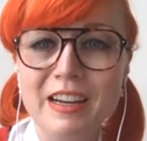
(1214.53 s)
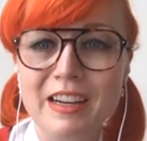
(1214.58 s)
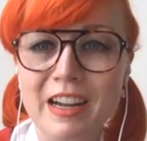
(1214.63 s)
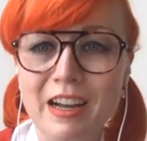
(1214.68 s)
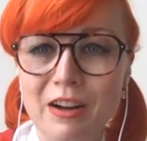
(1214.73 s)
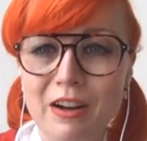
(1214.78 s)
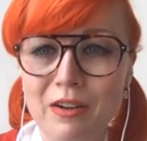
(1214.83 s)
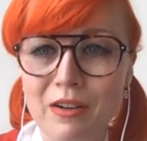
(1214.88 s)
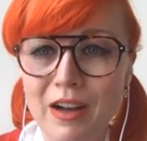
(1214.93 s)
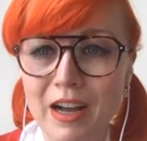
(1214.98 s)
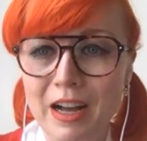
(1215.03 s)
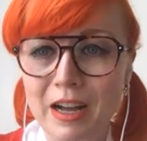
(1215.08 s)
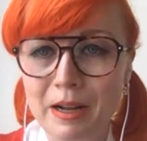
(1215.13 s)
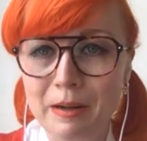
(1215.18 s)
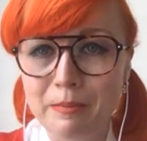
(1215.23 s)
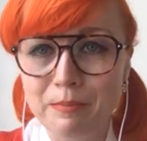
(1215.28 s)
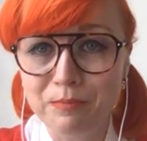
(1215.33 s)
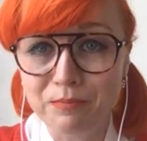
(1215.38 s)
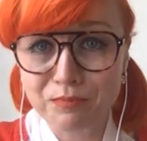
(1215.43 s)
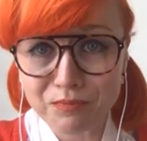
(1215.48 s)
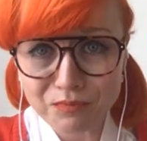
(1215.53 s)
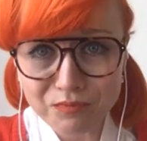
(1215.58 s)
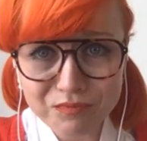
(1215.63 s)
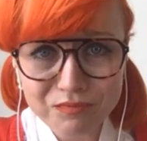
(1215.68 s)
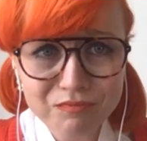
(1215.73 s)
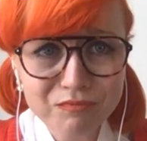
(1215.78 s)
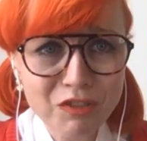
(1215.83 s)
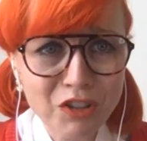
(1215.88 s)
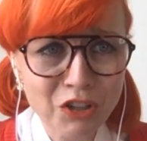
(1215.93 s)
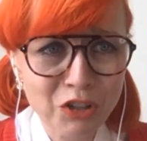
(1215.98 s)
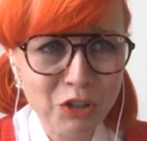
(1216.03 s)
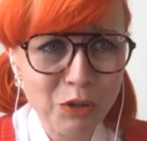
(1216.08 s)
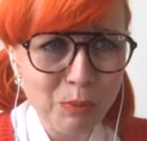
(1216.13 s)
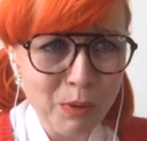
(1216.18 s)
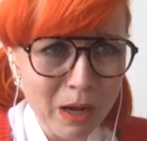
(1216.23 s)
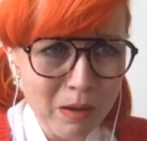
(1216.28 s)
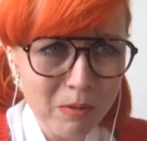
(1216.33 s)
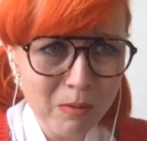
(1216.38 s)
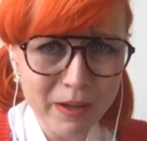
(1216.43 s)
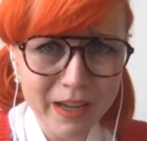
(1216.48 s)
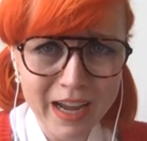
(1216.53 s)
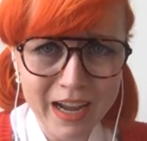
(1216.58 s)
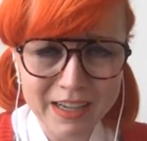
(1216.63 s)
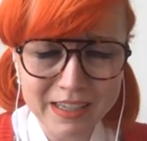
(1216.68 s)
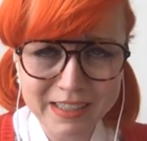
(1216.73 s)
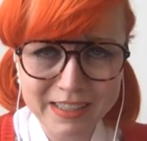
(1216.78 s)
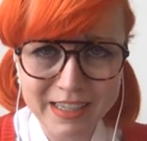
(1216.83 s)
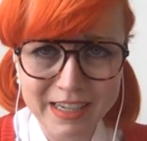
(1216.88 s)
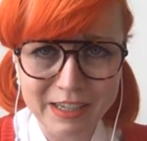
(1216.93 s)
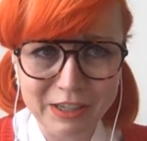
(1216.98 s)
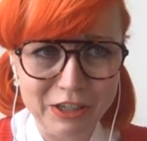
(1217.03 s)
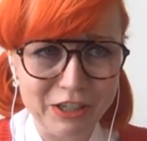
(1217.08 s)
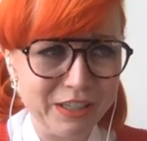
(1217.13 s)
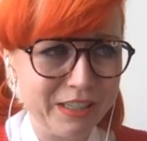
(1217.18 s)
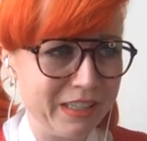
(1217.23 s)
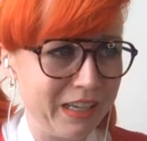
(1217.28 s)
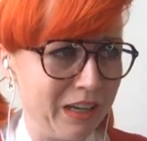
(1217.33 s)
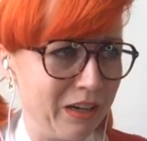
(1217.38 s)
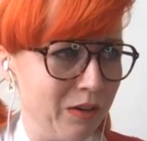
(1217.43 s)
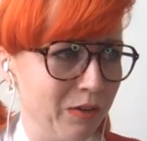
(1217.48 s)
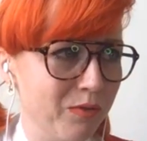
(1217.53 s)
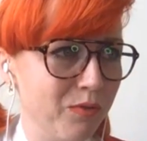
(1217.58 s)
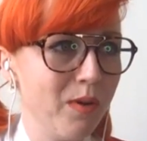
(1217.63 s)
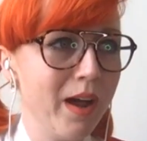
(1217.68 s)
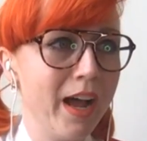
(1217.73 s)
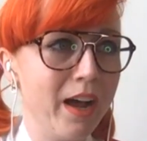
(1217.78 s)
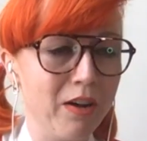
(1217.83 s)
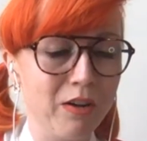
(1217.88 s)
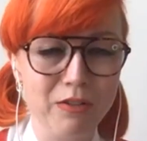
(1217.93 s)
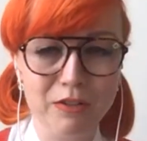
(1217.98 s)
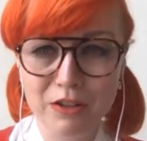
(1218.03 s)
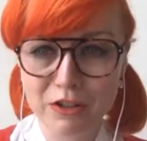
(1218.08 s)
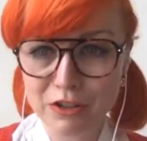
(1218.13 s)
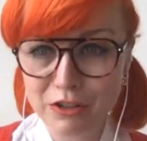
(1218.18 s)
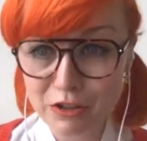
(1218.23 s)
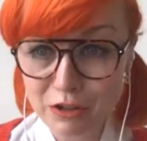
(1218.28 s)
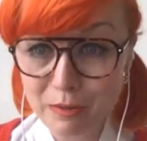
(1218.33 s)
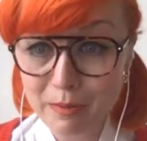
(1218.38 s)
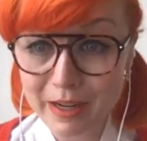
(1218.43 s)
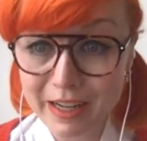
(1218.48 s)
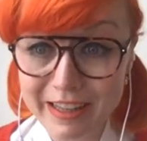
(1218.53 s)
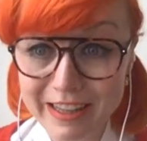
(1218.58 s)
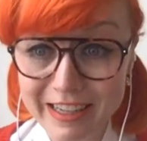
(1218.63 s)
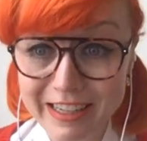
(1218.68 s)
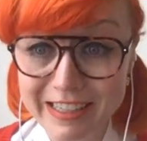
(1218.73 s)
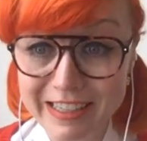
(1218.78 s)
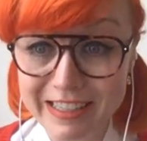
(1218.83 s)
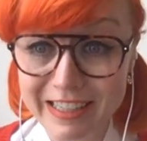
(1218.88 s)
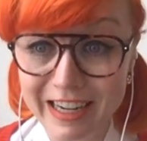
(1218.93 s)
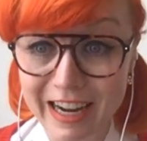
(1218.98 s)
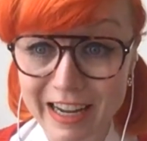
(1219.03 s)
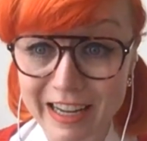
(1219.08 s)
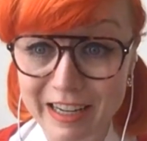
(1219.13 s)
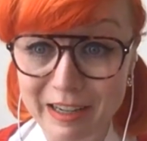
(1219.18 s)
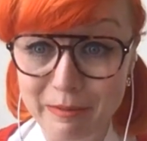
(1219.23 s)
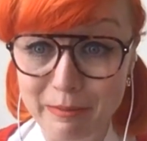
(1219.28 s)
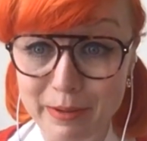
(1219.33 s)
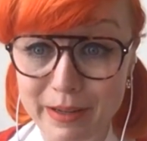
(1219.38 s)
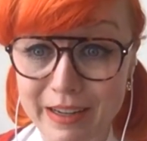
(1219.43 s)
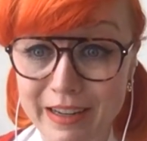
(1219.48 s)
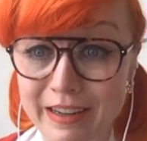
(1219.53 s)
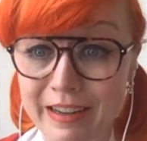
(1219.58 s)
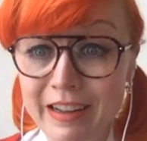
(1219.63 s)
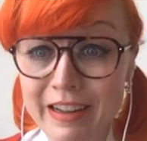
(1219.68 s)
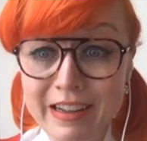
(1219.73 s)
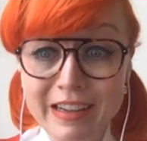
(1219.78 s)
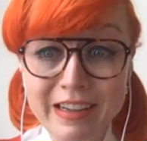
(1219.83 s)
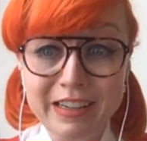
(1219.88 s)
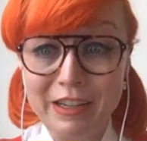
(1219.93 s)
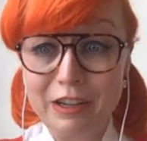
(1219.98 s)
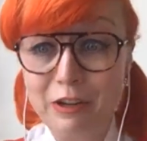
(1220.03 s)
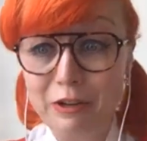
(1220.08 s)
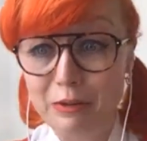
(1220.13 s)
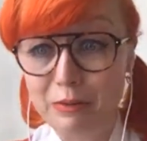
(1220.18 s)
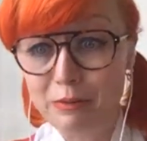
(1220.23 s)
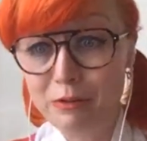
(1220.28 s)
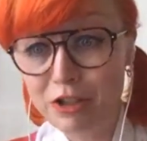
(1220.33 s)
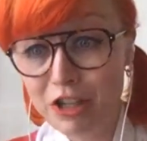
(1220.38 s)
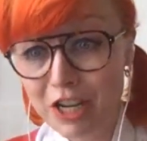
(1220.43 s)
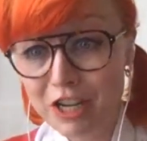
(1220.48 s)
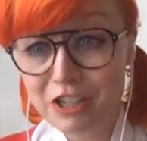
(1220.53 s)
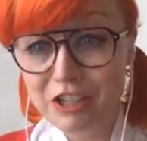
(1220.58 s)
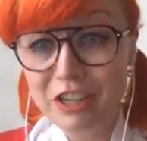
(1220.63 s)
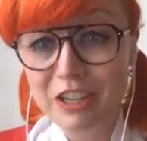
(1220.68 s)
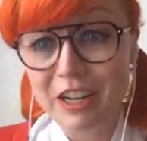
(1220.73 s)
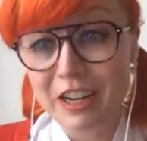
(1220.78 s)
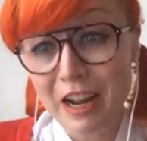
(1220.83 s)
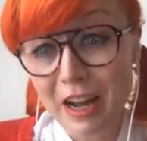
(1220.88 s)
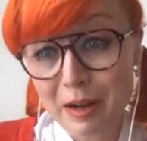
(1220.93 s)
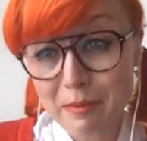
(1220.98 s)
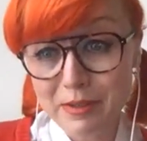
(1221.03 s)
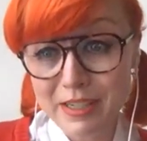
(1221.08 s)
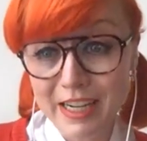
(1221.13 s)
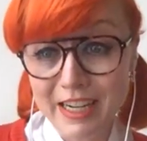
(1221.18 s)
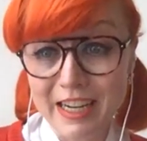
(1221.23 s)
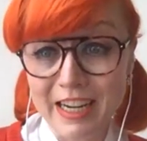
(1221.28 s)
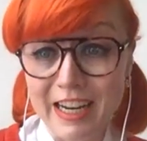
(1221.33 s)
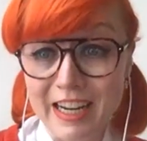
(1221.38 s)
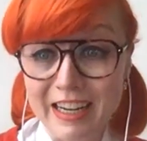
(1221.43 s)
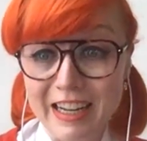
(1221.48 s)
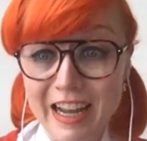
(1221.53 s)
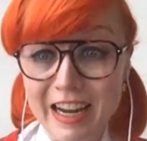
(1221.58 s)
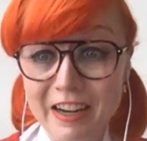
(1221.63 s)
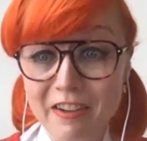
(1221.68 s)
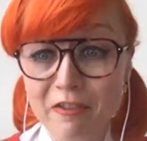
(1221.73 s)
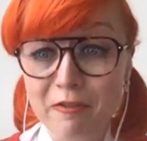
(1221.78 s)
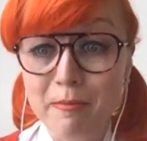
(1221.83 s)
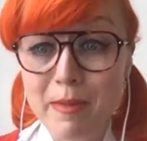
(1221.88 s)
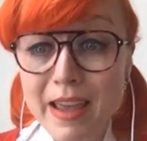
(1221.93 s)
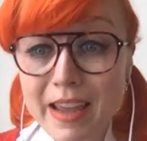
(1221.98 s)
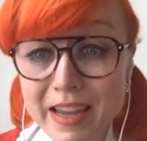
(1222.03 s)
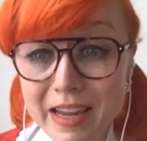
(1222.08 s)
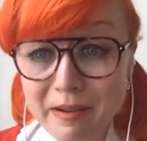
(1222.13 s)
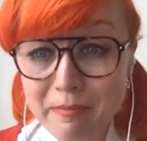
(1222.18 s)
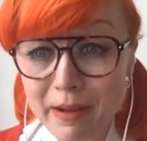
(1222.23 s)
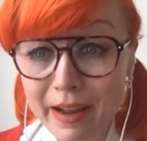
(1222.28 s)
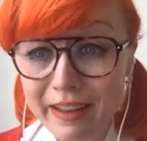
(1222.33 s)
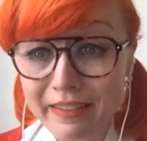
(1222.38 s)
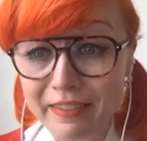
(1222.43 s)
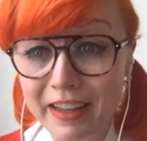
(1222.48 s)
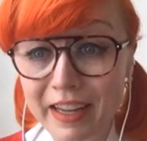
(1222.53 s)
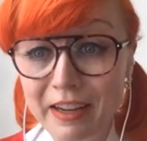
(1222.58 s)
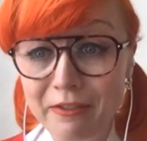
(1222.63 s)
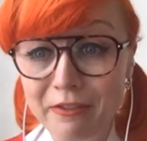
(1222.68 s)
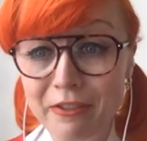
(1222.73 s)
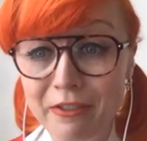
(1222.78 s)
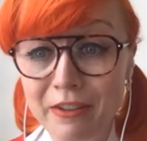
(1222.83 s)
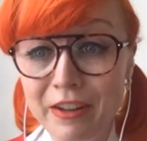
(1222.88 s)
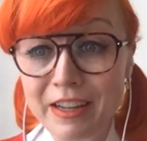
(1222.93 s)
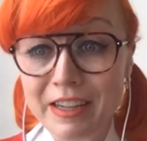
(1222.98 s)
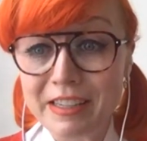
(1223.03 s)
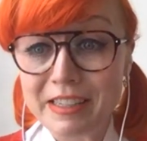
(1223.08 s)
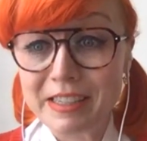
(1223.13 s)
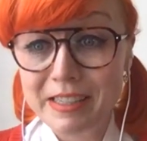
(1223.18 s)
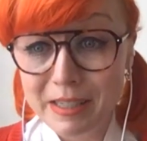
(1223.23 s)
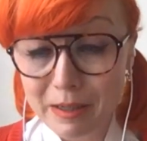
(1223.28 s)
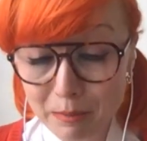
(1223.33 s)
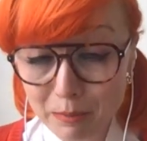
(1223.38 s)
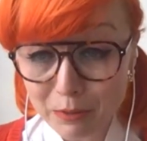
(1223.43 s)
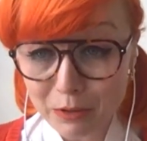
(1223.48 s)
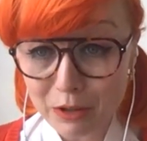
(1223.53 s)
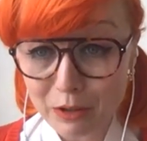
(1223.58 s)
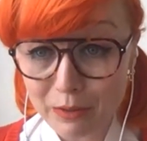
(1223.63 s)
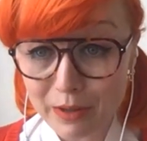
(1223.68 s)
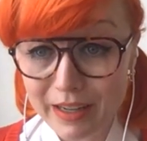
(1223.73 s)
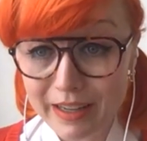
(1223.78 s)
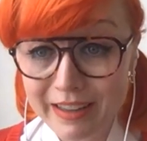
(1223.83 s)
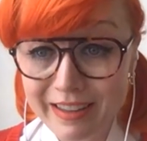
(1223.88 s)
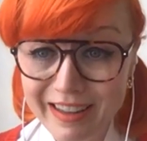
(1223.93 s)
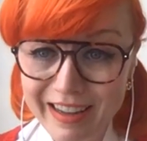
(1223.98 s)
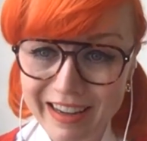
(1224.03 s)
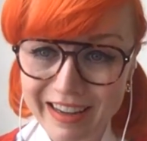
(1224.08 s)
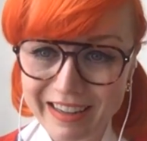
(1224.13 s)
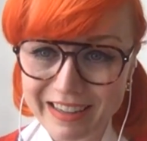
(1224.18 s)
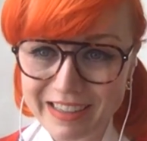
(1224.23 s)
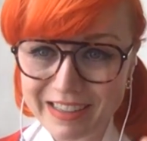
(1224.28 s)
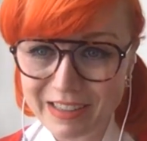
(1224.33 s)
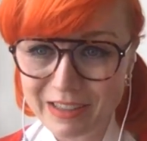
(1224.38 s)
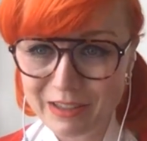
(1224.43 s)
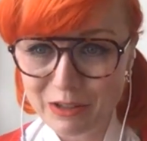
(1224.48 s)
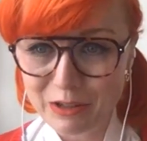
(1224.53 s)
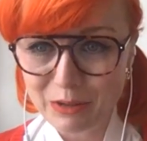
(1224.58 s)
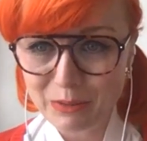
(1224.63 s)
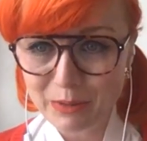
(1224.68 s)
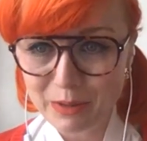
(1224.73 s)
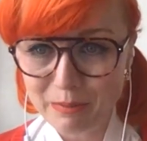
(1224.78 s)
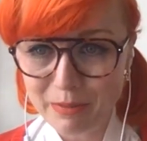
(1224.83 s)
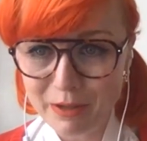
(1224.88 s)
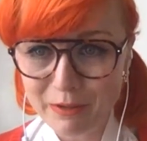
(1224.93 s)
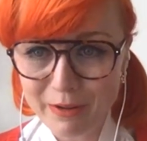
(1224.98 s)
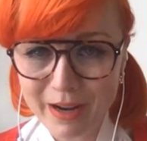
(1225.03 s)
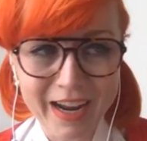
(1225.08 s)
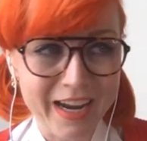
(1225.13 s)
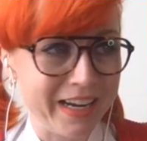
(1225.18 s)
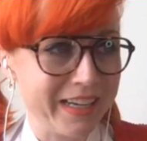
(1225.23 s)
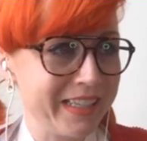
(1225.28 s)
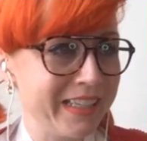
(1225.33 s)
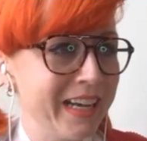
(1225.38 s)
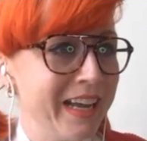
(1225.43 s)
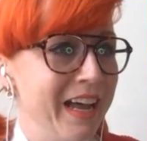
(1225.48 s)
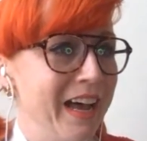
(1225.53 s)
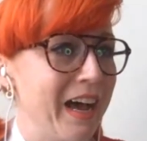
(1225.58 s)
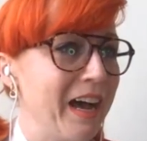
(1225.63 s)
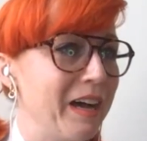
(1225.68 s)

Now, um, you're probably asking yourself, wow, there's so many things that I can be, you know, changing and updating and kind of making my life simpler with, and you would be right.